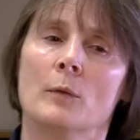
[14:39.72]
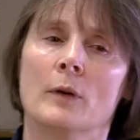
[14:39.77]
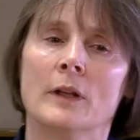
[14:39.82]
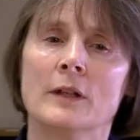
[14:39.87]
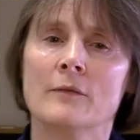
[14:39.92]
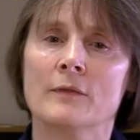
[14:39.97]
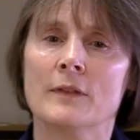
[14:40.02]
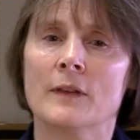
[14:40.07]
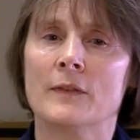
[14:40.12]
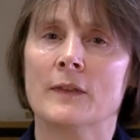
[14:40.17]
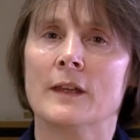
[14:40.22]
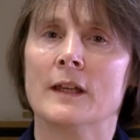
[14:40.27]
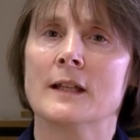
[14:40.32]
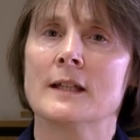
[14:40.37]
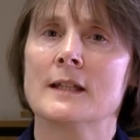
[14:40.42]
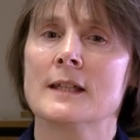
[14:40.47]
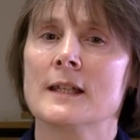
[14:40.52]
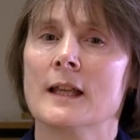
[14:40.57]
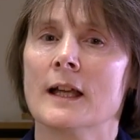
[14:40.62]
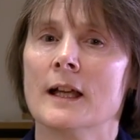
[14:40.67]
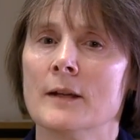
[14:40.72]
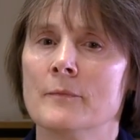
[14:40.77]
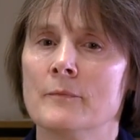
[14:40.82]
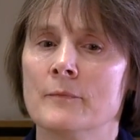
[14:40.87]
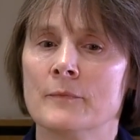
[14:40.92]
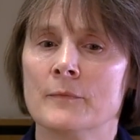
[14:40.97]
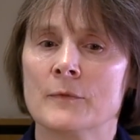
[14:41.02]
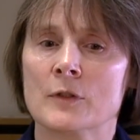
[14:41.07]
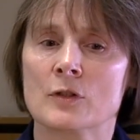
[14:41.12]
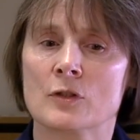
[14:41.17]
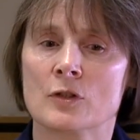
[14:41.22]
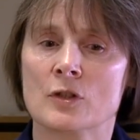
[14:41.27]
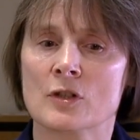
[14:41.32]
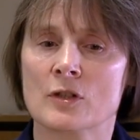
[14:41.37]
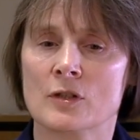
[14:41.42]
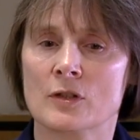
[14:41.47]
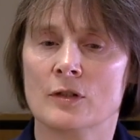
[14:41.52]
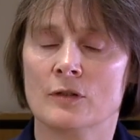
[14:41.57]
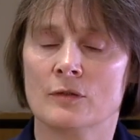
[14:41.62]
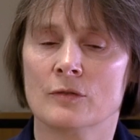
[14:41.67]
One of the things,
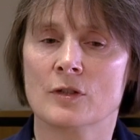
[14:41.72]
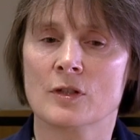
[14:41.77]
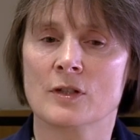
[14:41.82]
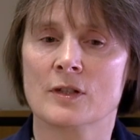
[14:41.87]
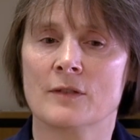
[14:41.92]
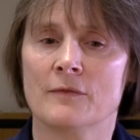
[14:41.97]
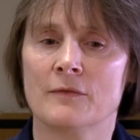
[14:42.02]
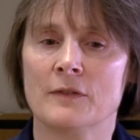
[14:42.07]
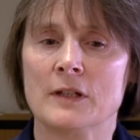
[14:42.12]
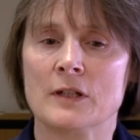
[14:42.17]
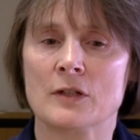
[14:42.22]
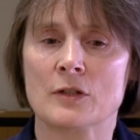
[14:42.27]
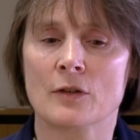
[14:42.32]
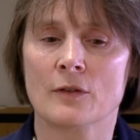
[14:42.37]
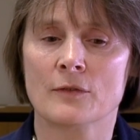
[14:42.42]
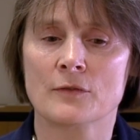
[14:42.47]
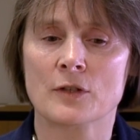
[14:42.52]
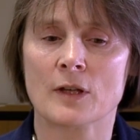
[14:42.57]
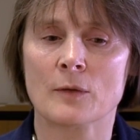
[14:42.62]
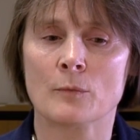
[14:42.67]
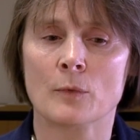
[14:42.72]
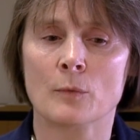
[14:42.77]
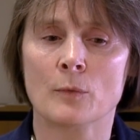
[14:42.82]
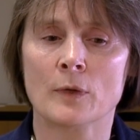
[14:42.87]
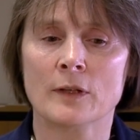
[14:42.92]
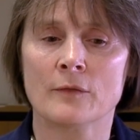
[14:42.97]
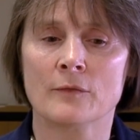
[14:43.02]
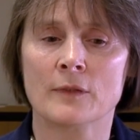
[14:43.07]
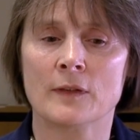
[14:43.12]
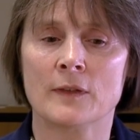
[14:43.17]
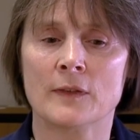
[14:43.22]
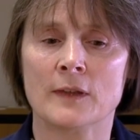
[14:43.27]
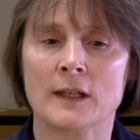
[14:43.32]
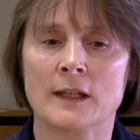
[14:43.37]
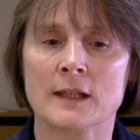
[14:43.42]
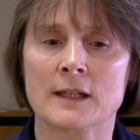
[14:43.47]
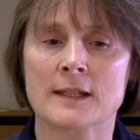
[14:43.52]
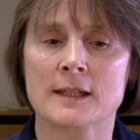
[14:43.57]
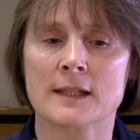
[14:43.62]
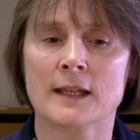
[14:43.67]
just to finish off, Jan, one of the
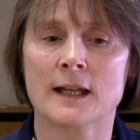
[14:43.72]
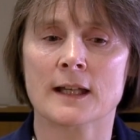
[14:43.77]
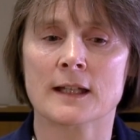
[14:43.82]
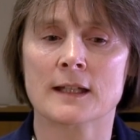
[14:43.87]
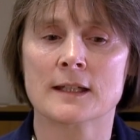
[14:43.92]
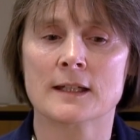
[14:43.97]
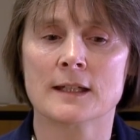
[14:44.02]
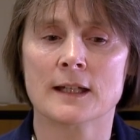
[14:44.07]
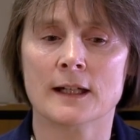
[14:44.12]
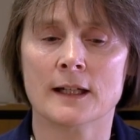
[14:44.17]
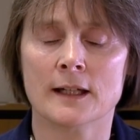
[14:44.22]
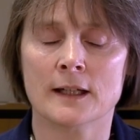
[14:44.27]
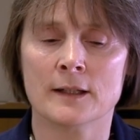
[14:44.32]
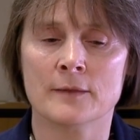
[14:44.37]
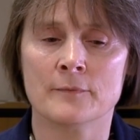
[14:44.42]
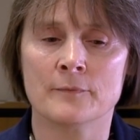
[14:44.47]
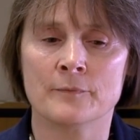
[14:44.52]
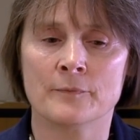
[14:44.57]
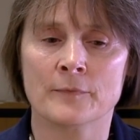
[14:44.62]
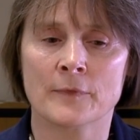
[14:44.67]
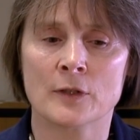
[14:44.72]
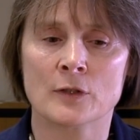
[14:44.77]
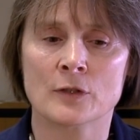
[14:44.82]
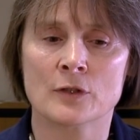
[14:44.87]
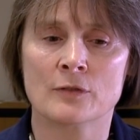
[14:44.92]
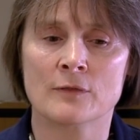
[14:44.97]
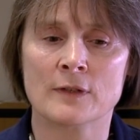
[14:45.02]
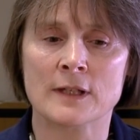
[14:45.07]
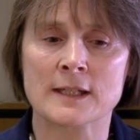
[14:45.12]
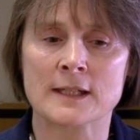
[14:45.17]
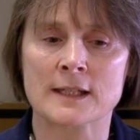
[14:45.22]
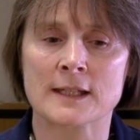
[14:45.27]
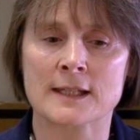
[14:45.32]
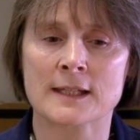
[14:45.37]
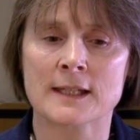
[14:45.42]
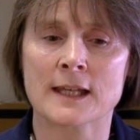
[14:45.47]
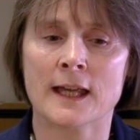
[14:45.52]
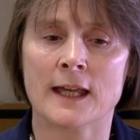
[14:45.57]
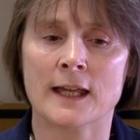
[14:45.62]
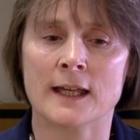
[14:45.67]
things that Teresa
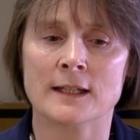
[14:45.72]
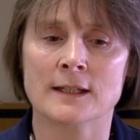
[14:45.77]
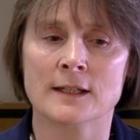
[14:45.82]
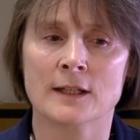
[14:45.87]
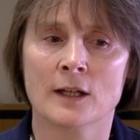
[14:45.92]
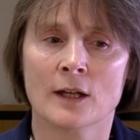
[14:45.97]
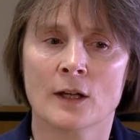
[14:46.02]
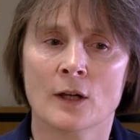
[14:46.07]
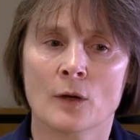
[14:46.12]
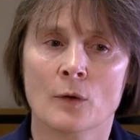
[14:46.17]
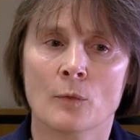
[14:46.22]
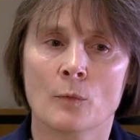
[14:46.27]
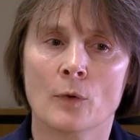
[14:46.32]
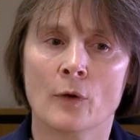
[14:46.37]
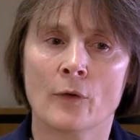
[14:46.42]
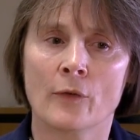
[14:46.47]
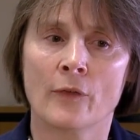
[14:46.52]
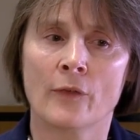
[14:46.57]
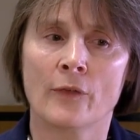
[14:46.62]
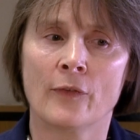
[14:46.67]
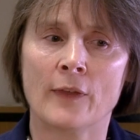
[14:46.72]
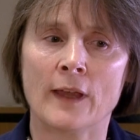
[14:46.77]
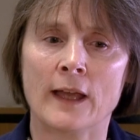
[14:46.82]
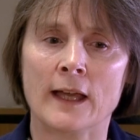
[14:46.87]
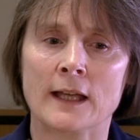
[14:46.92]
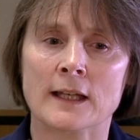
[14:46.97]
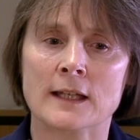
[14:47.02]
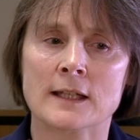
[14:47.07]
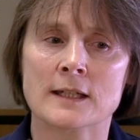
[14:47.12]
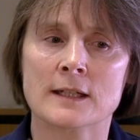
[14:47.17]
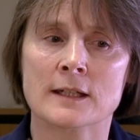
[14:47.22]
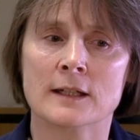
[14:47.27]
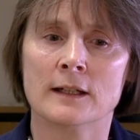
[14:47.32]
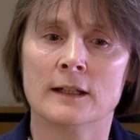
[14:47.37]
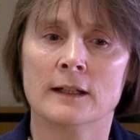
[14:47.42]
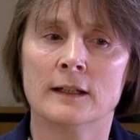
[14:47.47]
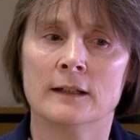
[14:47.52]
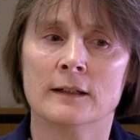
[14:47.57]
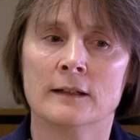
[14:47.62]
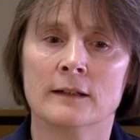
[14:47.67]
said was that
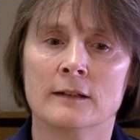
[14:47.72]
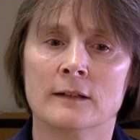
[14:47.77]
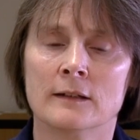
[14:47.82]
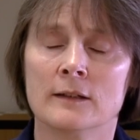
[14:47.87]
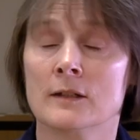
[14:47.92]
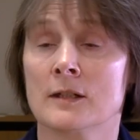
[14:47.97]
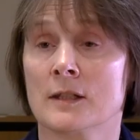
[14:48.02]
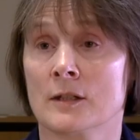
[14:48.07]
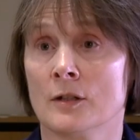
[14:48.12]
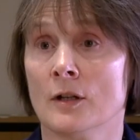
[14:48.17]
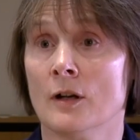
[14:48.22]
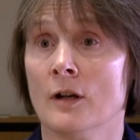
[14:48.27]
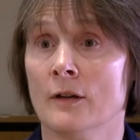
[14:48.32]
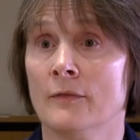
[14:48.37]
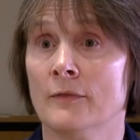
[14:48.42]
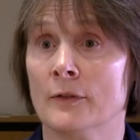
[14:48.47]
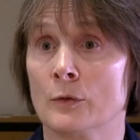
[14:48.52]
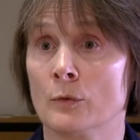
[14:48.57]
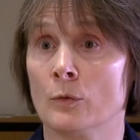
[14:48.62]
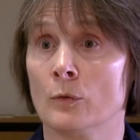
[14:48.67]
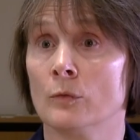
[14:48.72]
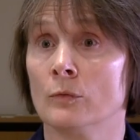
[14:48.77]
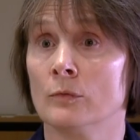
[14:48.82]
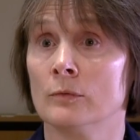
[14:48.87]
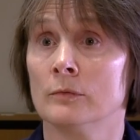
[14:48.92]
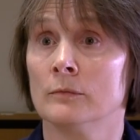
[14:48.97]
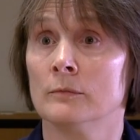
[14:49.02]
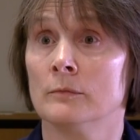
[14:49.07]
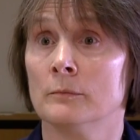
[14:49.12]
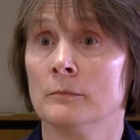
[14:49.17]
the staff had all